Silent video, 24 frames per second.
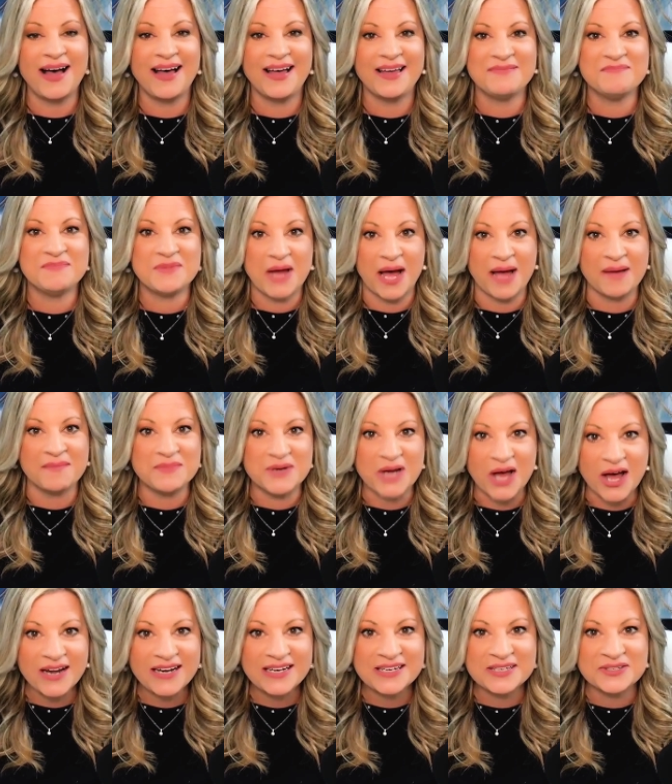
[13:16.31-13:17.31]
I'm I'm
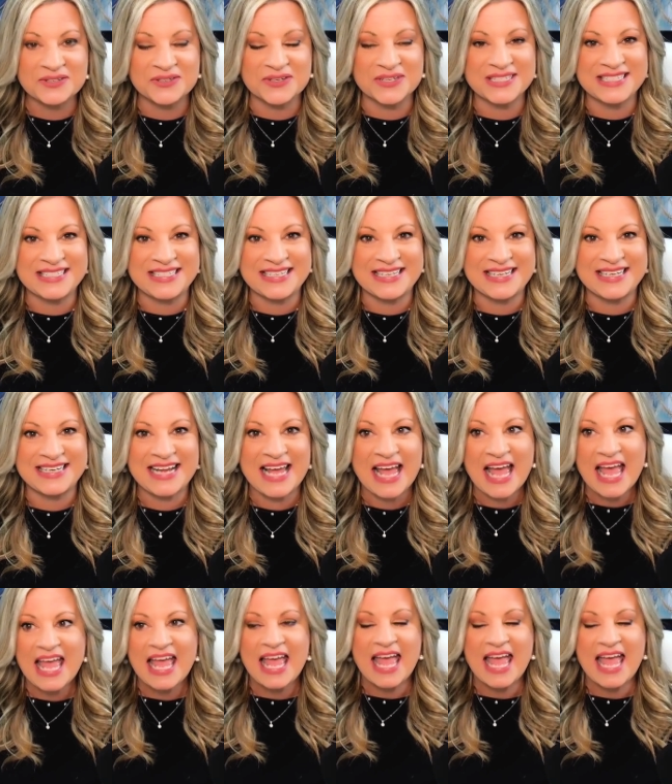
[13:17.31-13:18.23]
not interested.